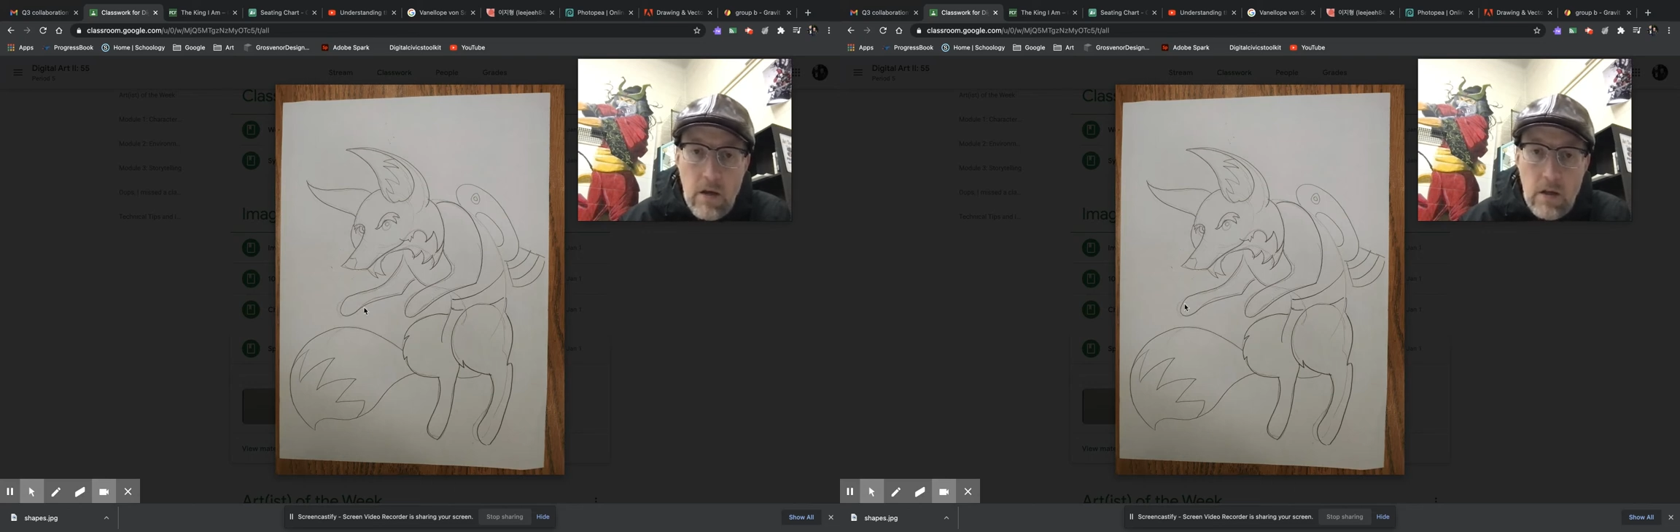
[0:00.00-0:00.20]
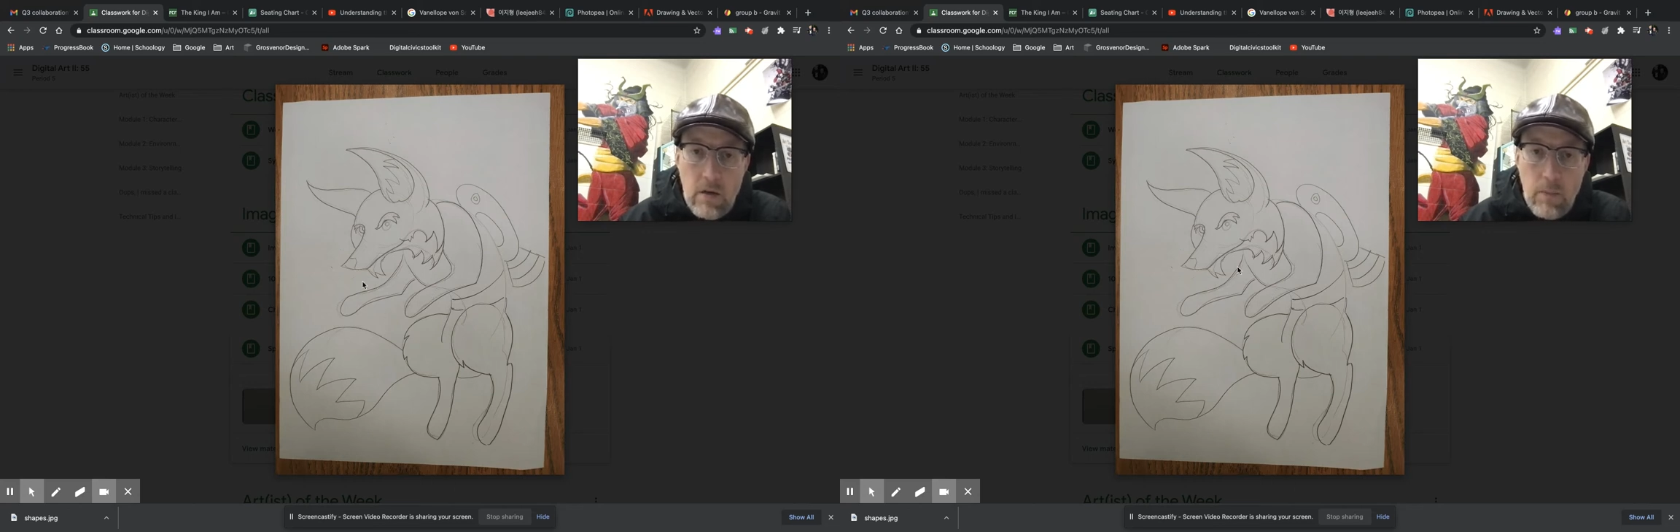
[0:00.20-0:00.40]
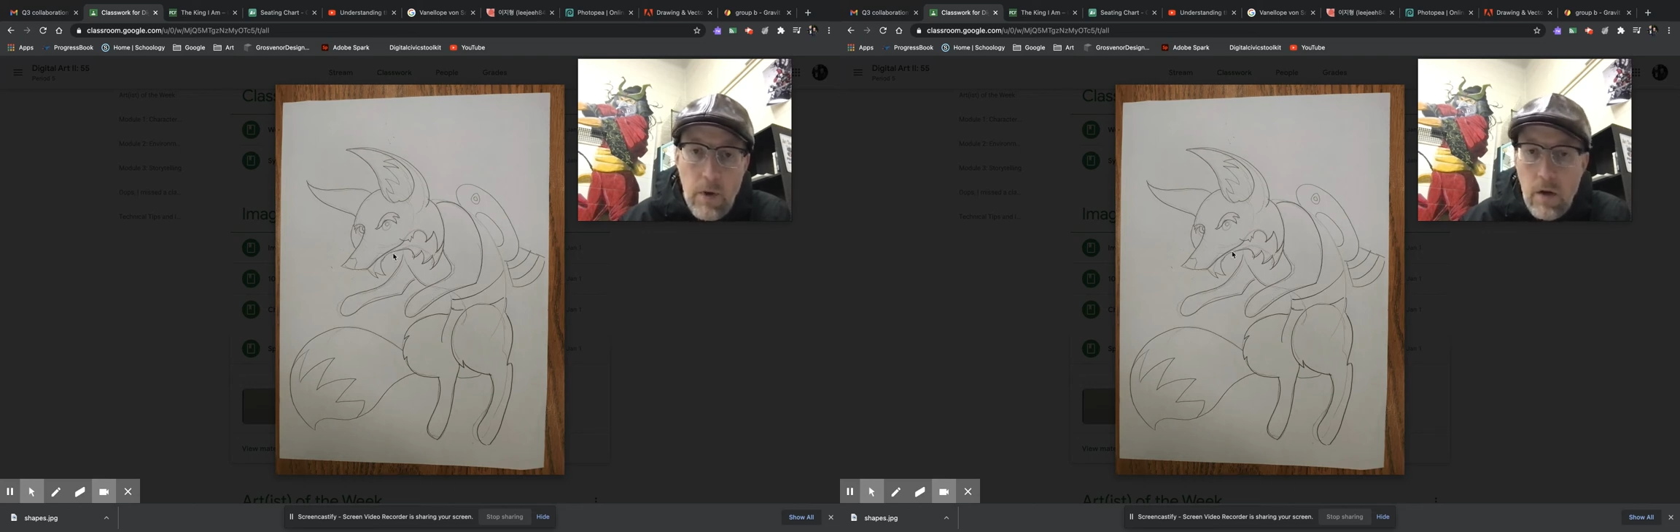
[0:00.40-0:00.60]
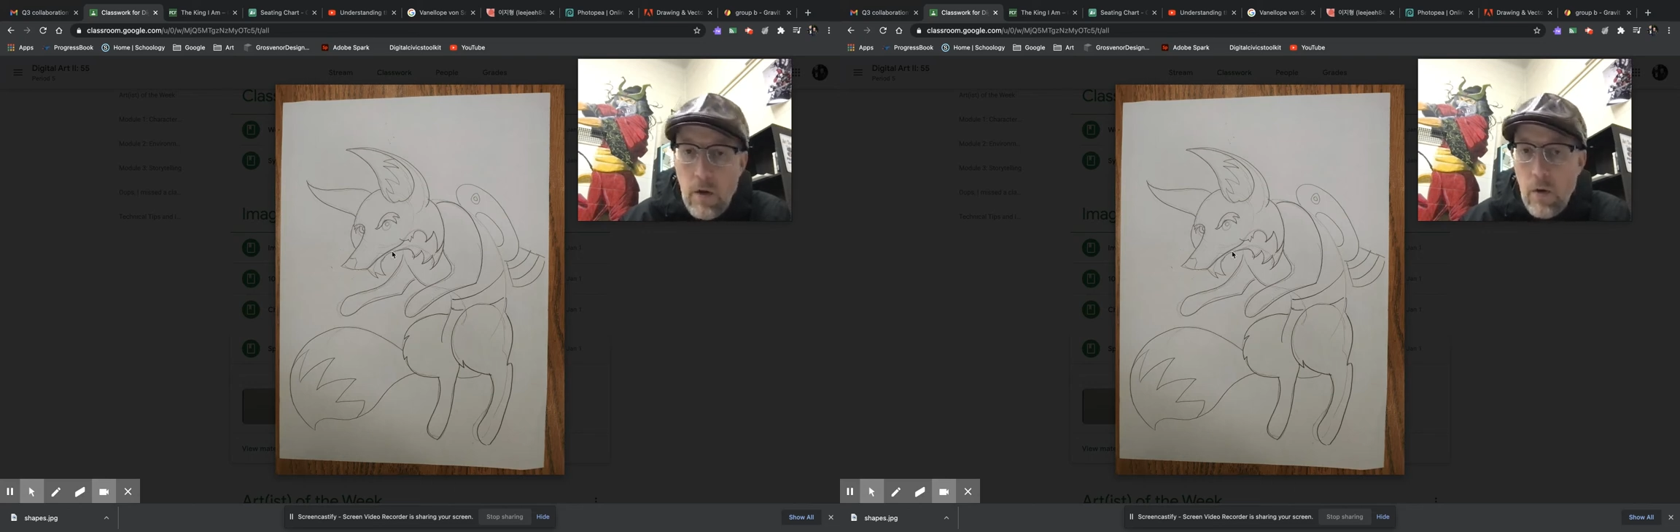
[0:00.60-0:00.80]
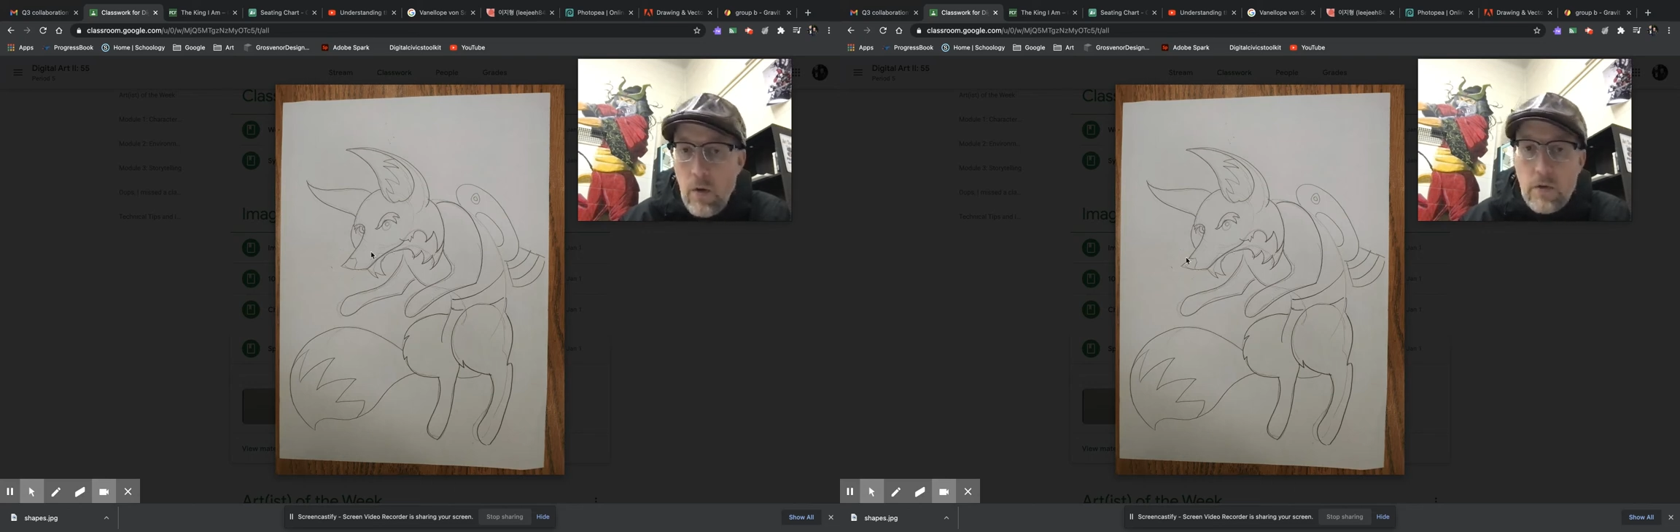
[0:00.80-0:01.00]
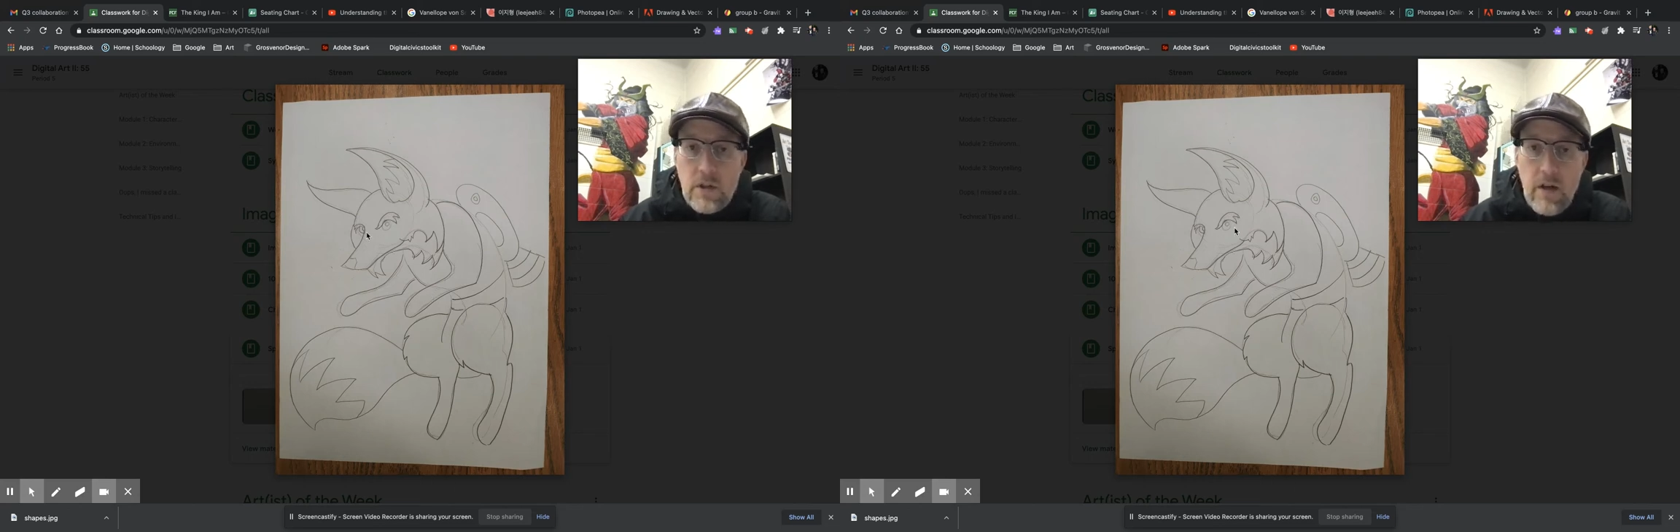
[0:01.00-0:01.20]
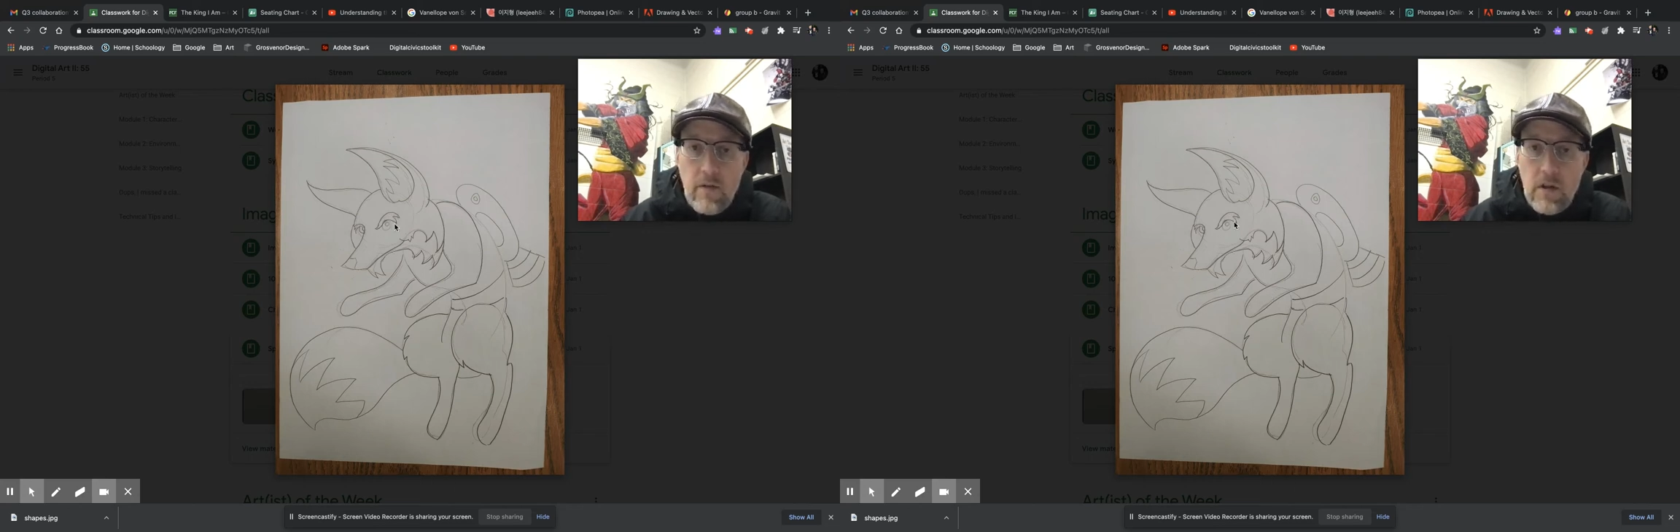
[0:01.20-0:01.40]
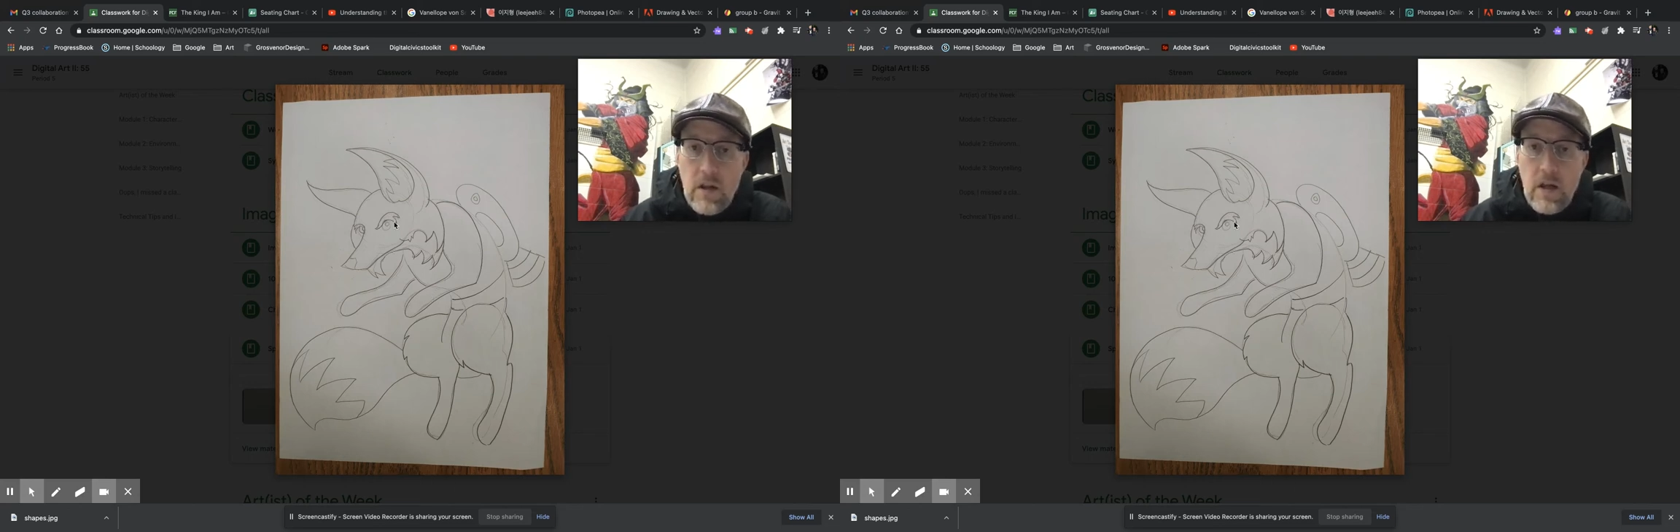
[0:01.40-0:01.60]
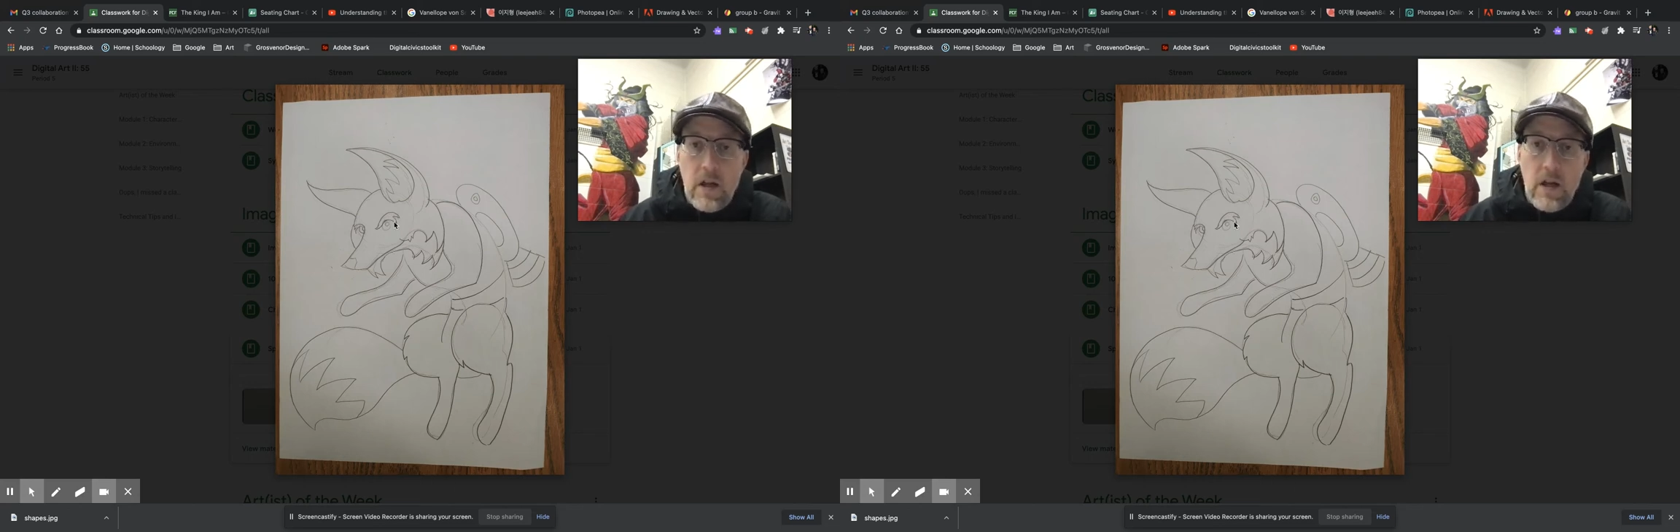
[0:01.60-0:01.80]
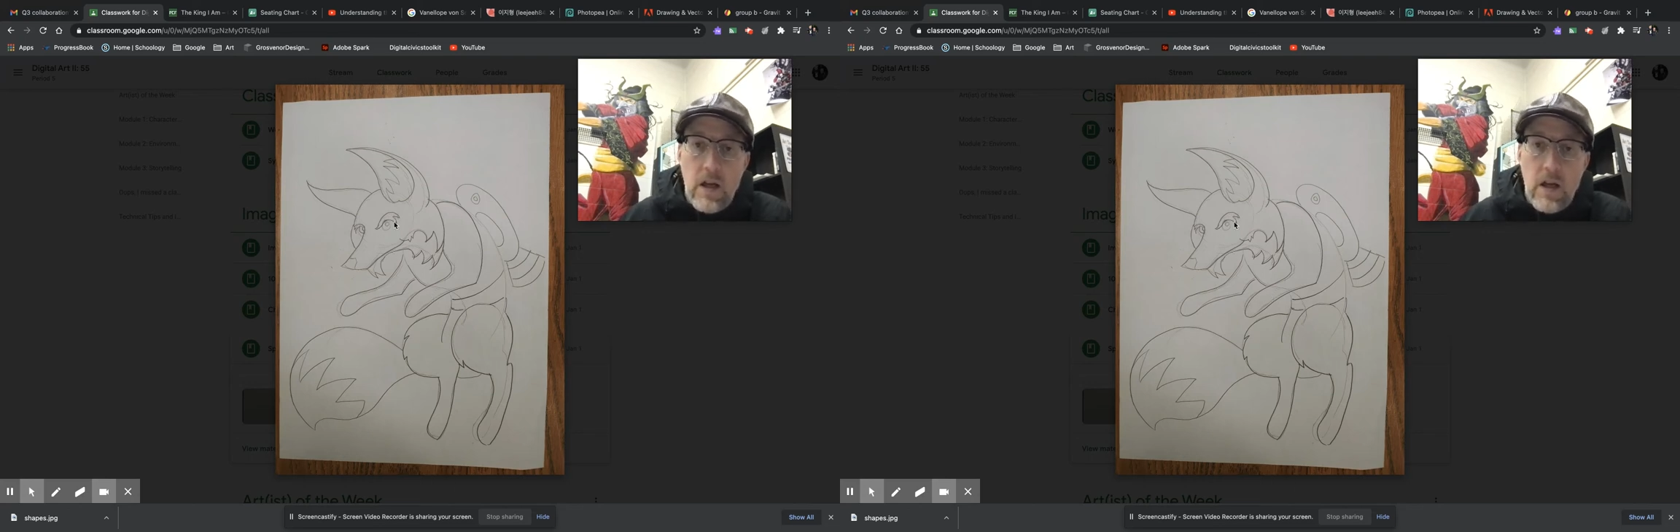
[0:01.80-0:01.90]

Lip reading: and their pose and everything,